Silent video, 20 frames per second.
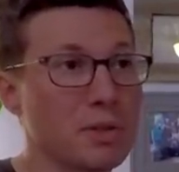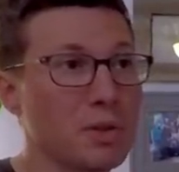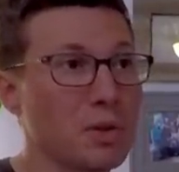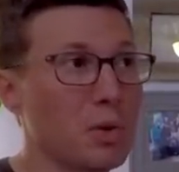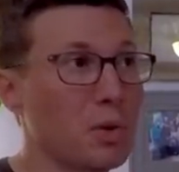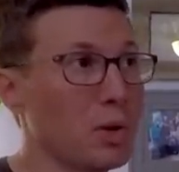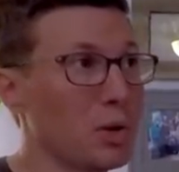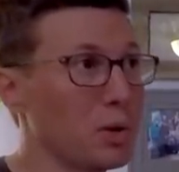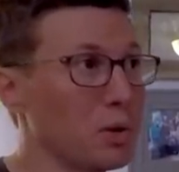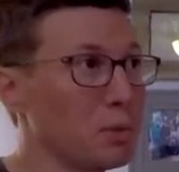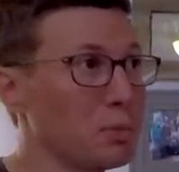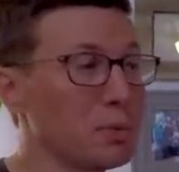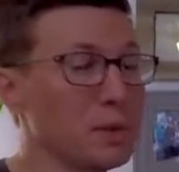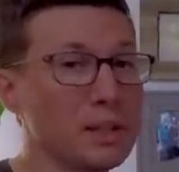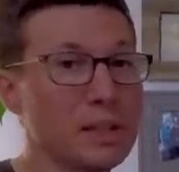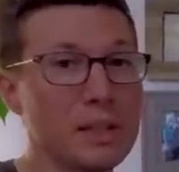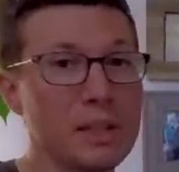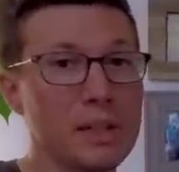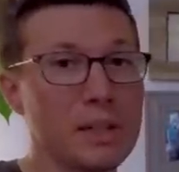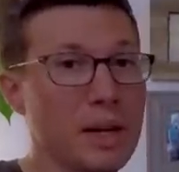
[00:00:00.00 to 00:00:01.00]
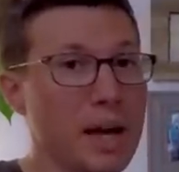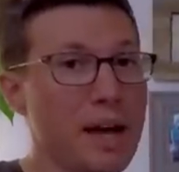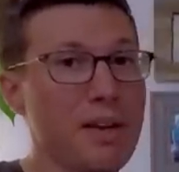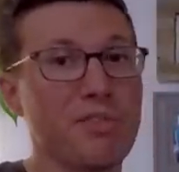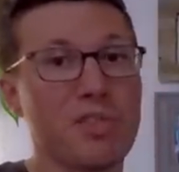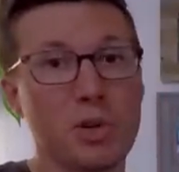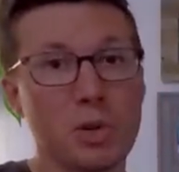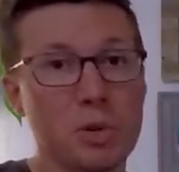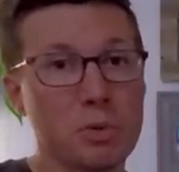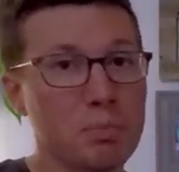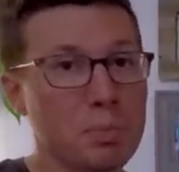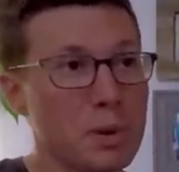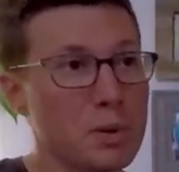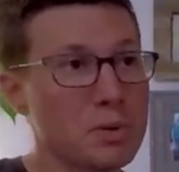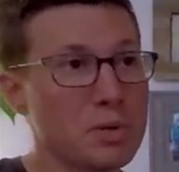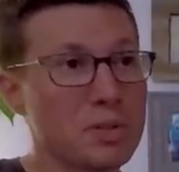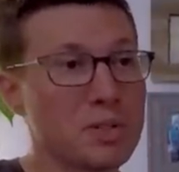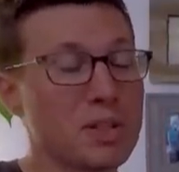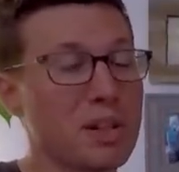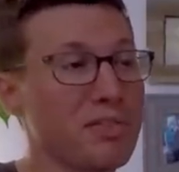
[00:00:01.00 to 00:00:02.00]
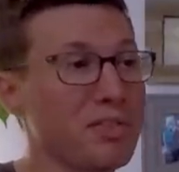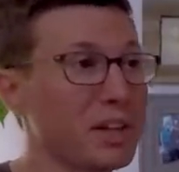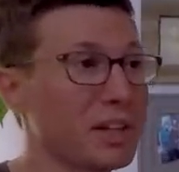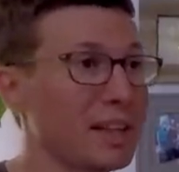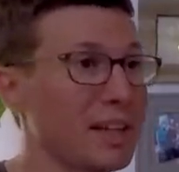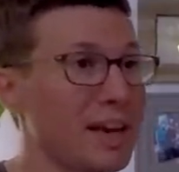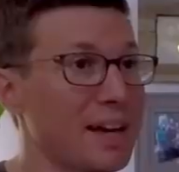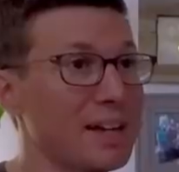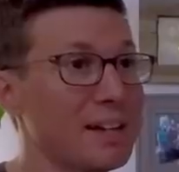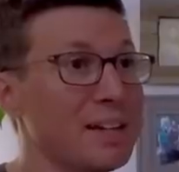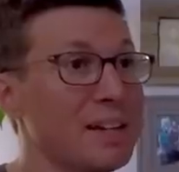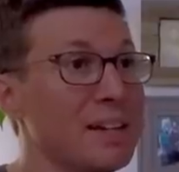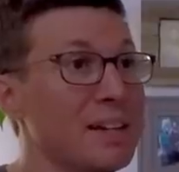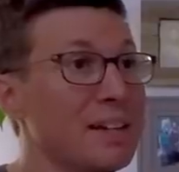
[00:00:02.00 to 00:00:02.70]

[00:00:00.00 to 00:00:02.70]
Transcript: or really heavy old boats and stuff like that.